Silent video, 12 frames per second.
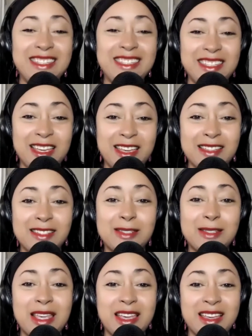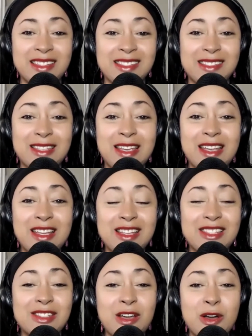yes, yes.
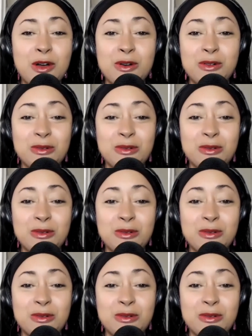But so, I don't